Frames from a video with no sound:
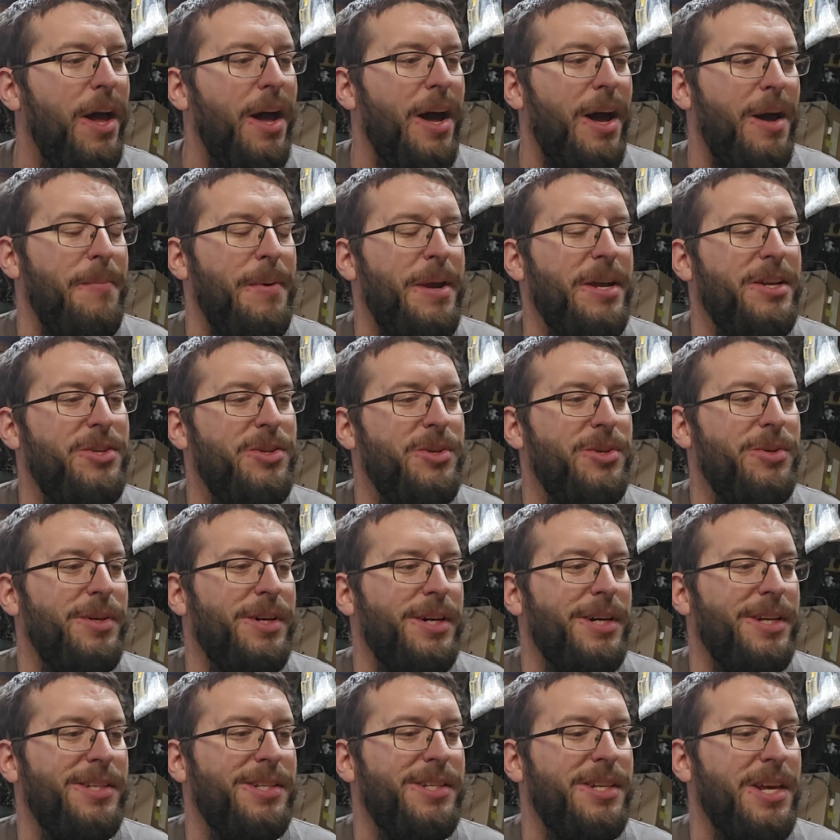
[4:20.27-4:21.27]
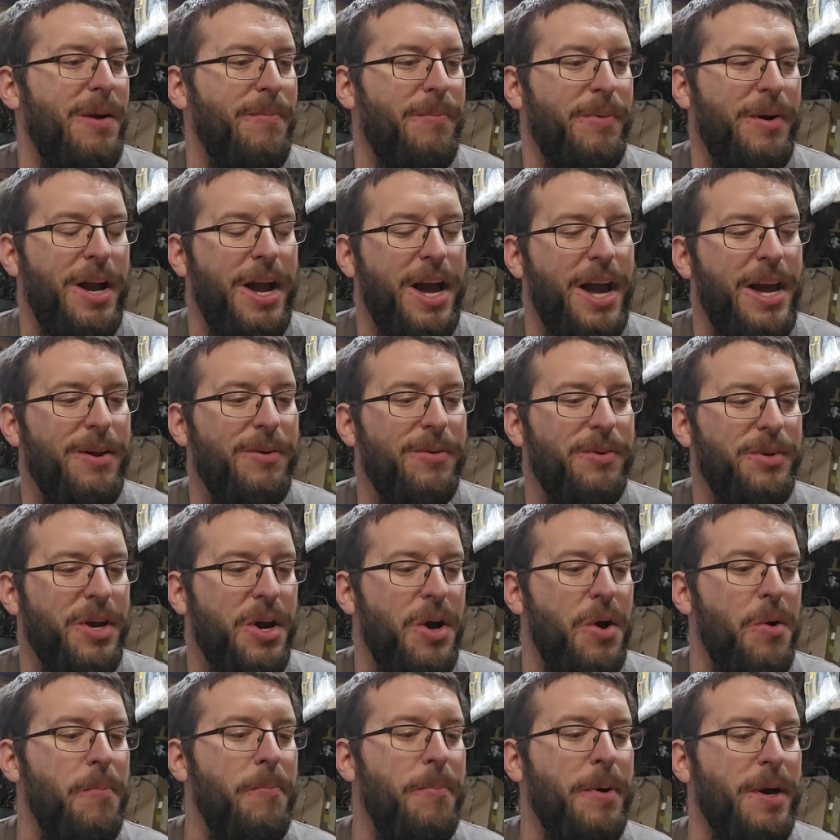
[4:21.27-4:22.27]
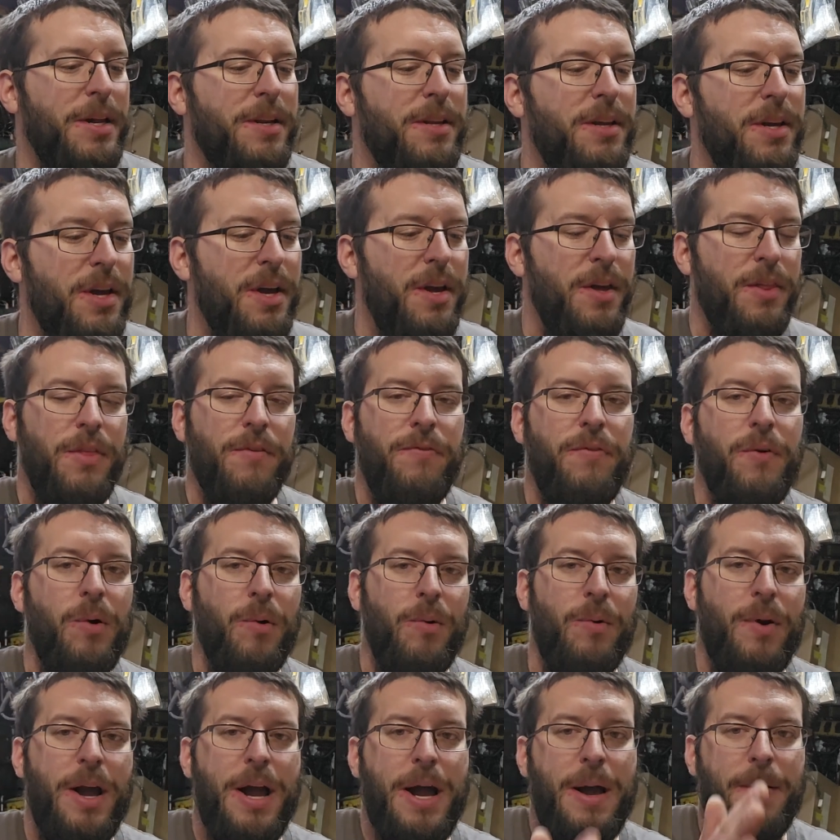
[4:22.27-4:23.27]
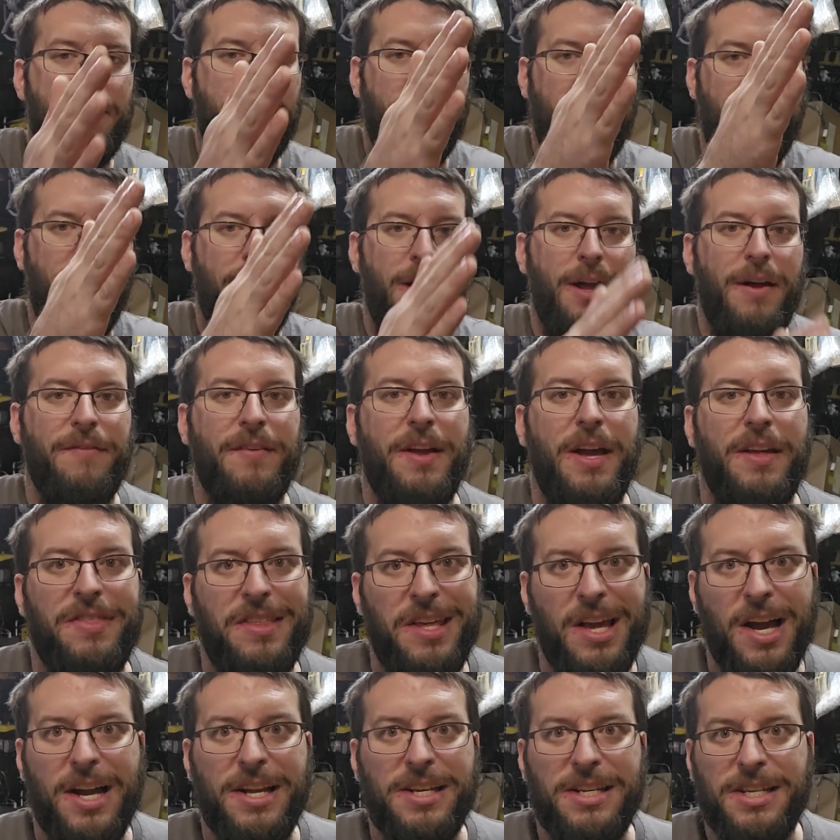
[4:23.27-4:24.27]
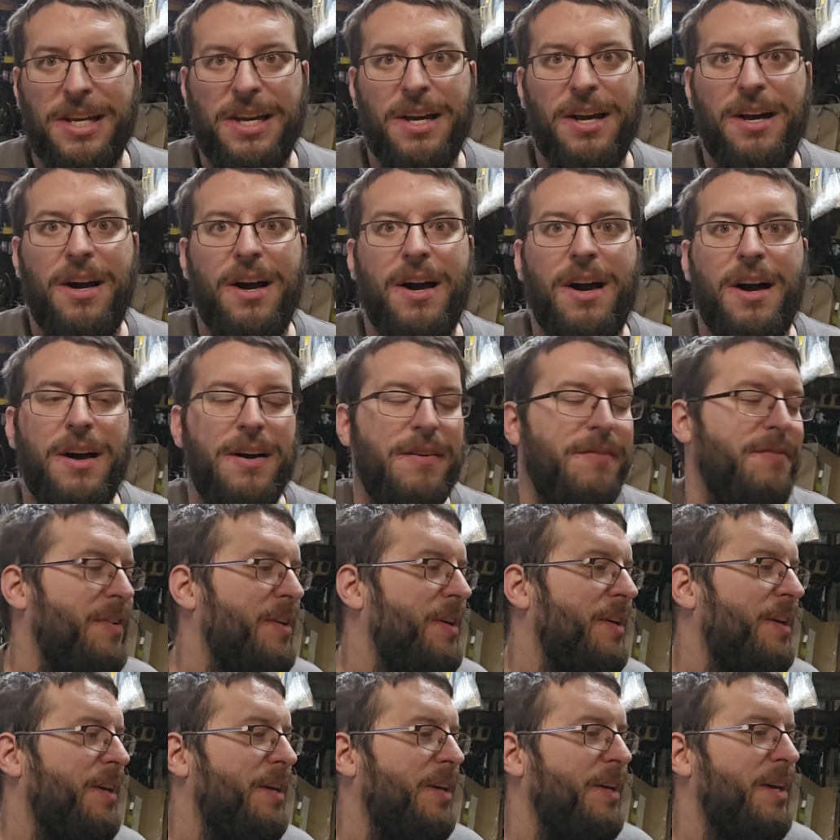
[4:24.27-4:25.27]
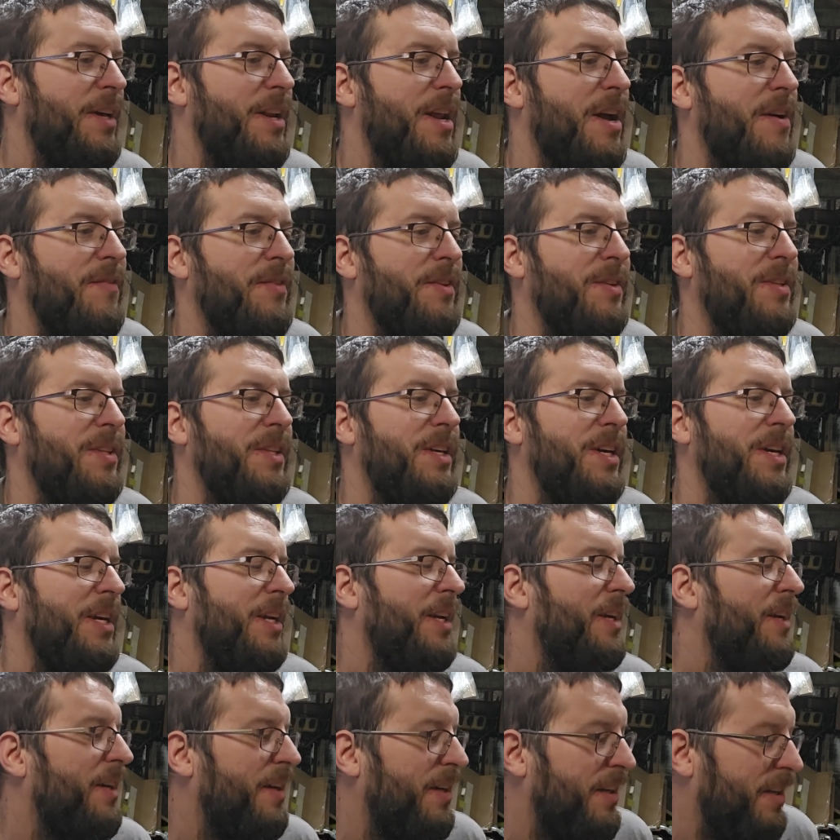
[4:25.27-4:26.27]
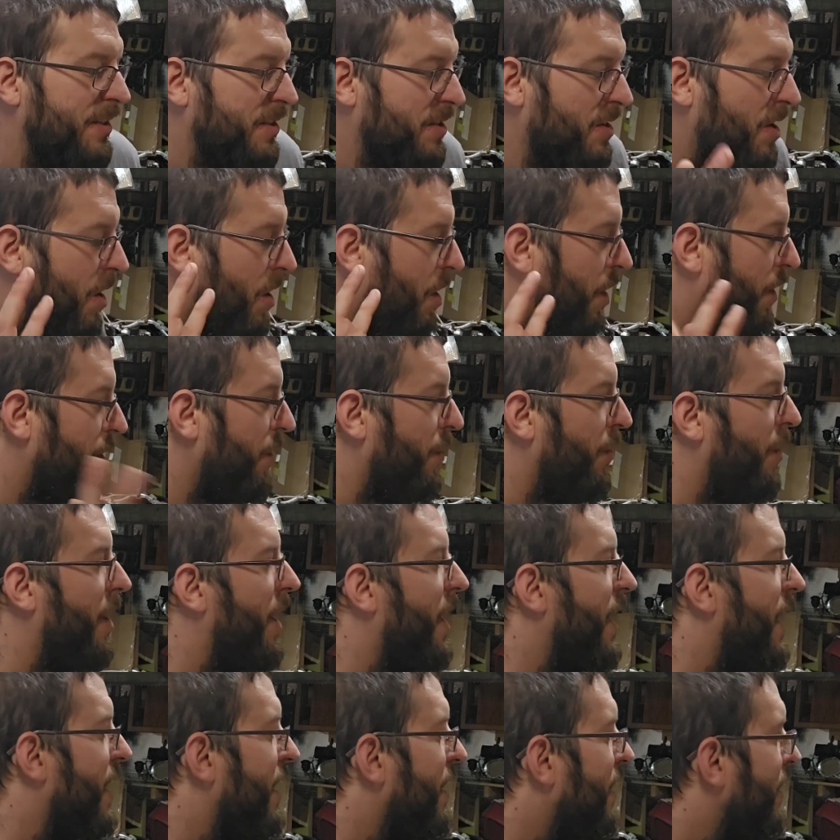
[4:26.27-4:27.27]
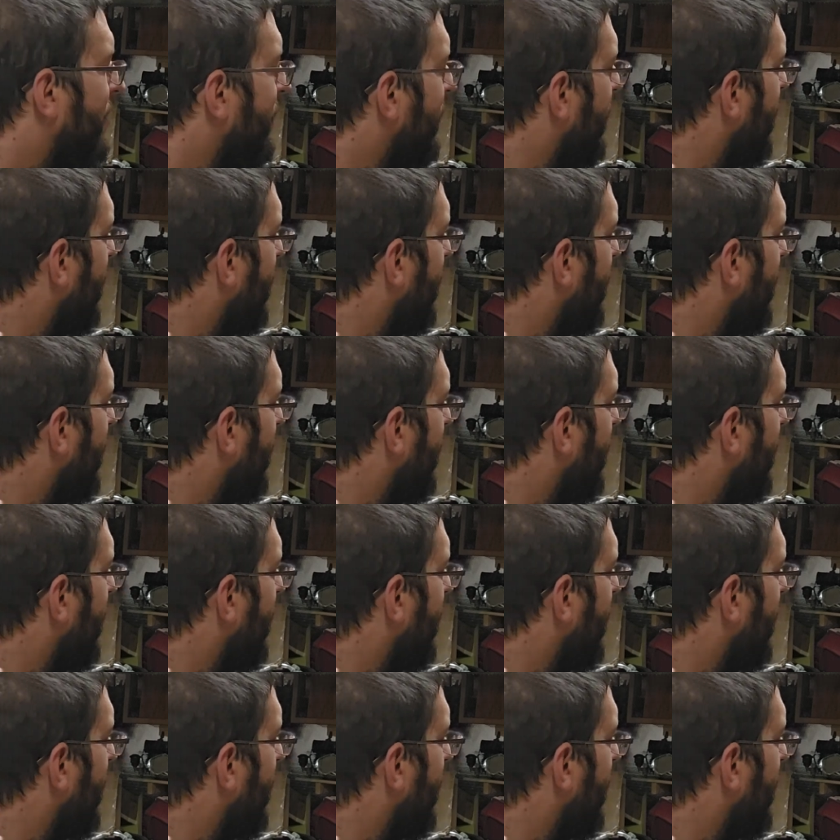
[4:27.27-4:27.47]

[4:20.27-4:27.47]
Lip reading: I may do a separate, I don't know, but the full wrap, I've got the idea of and everything. It's on the way.